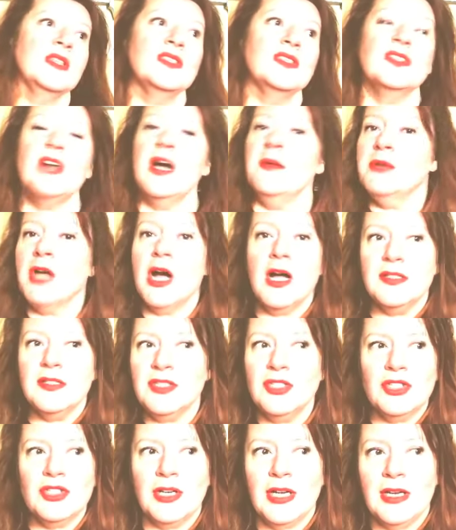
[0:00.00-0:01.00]
Stop
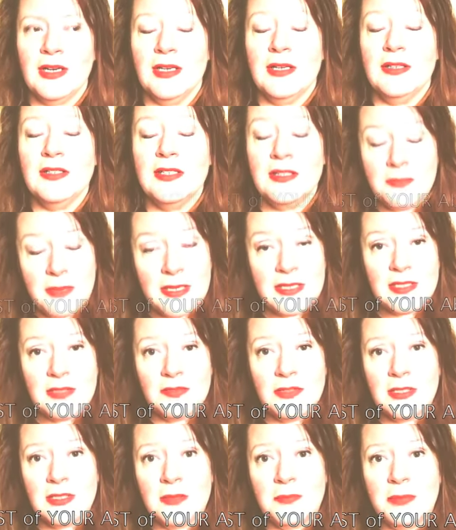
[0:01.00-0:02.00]
concentrating to the best
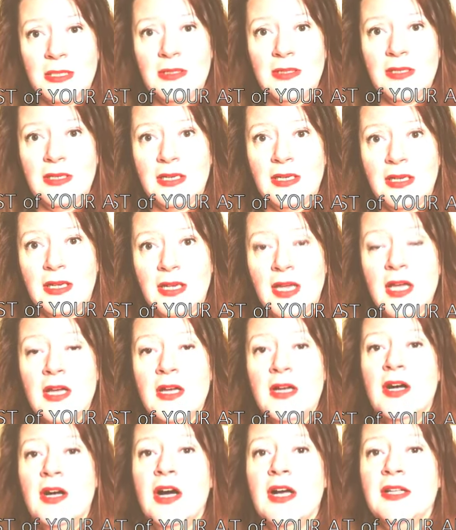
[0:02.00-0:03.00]
of your ability
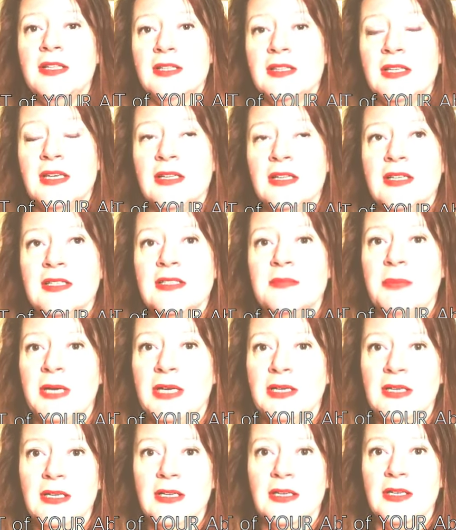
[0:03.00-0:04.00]
on the thing that's
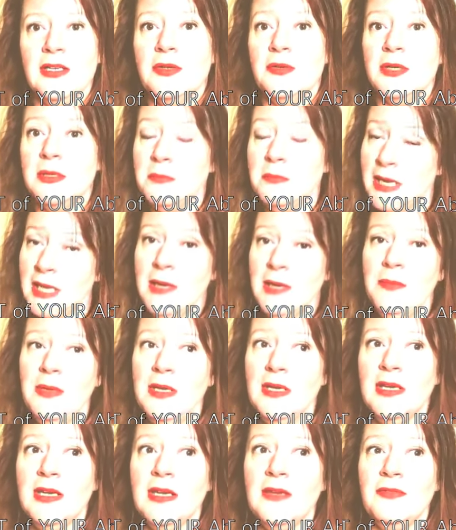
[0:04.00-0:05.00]
bugging you. And
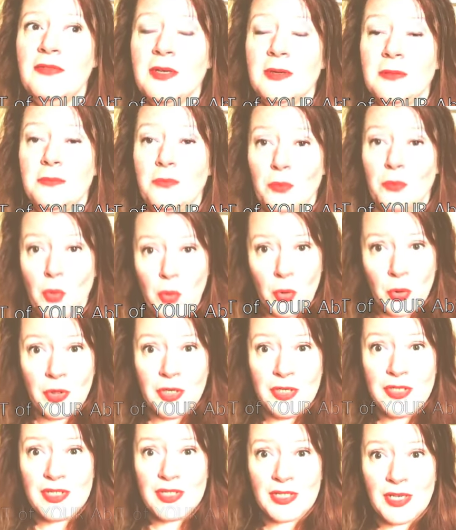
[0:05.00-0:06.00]
maybe even
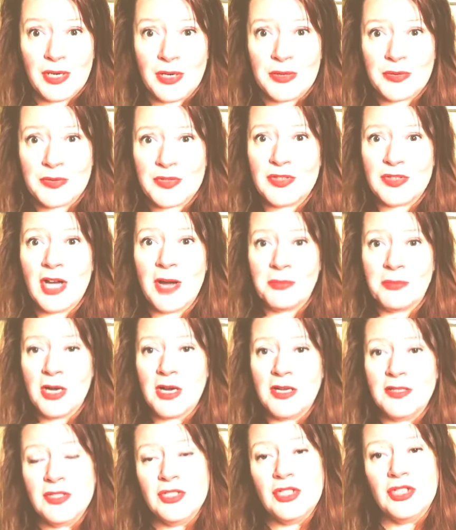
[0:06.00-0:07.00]
more so, stop
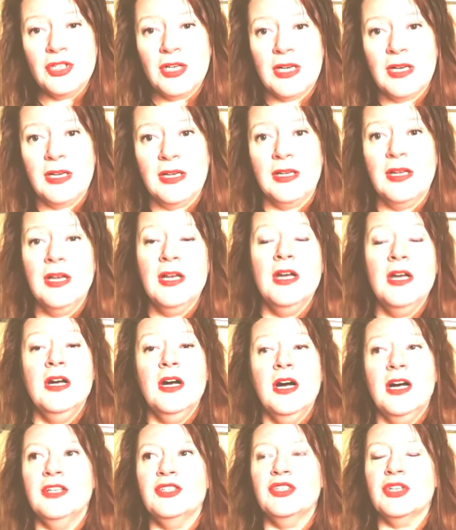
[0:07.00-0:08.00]
concentrating
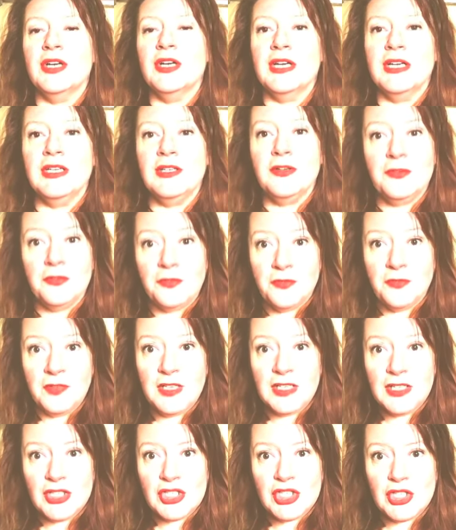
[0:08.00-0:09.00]
on trying to
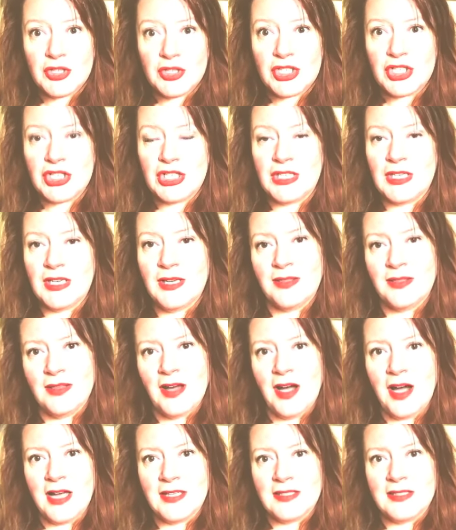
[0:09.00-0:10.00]
fix your shitty
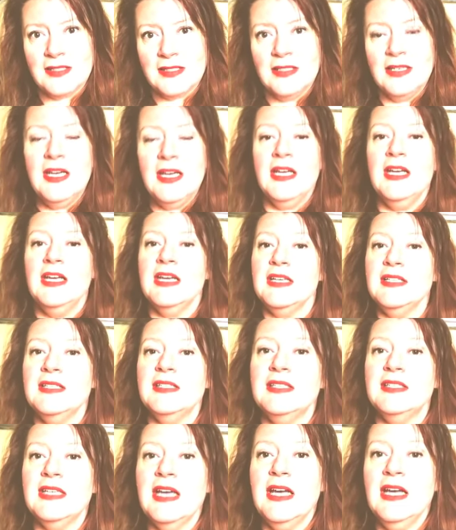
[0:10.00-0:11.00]
thoughts.
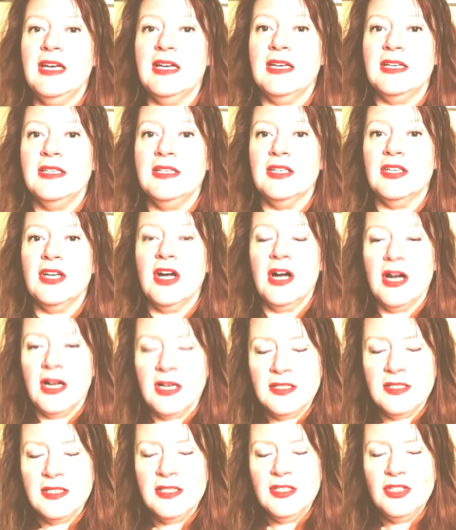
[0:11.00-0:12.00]
Instead,
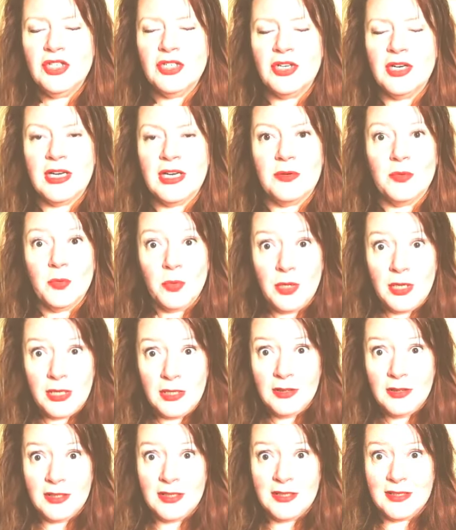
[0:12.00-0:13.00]
concentrate
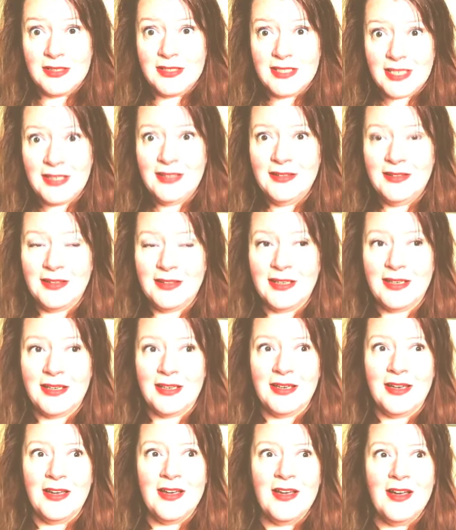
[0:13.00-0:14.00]
really intently
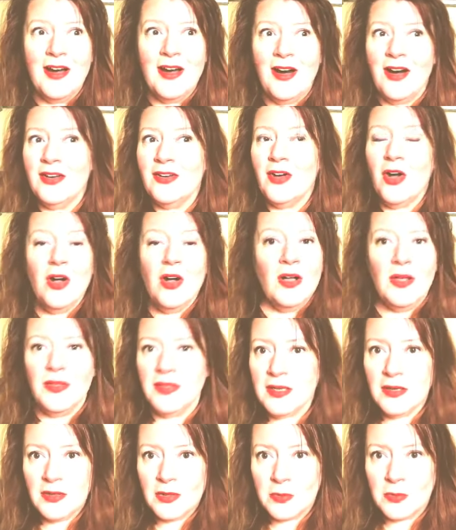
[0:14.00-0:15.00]
on all
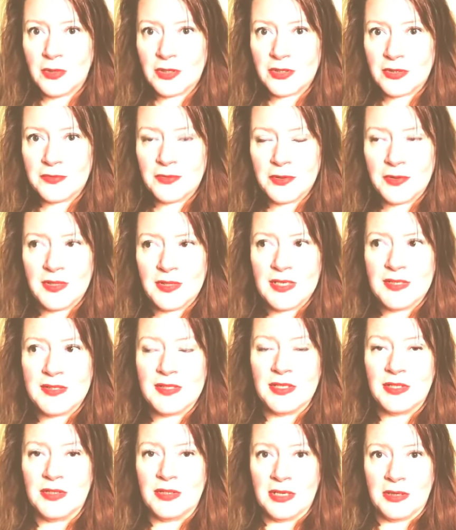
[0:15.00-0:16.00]
the other wonderful things
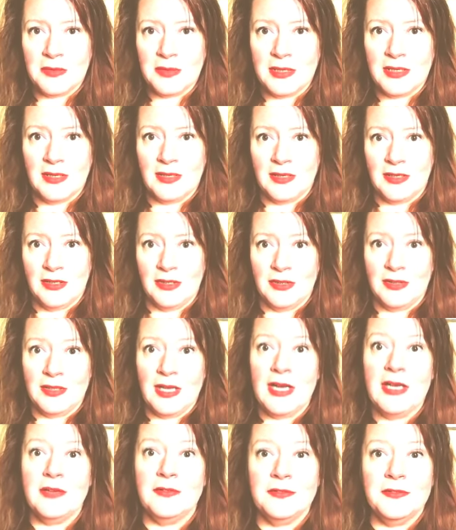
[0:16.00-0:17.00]
that are going on in your
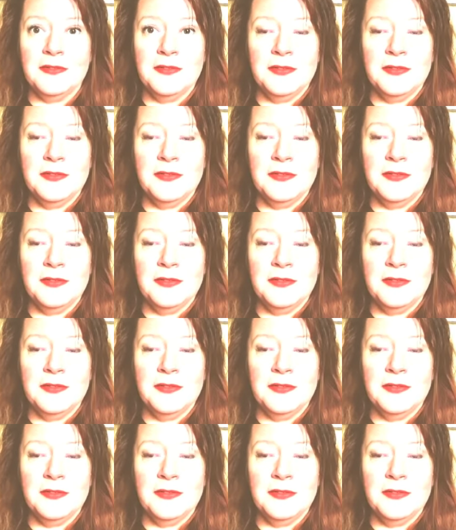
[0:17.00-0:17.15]
life.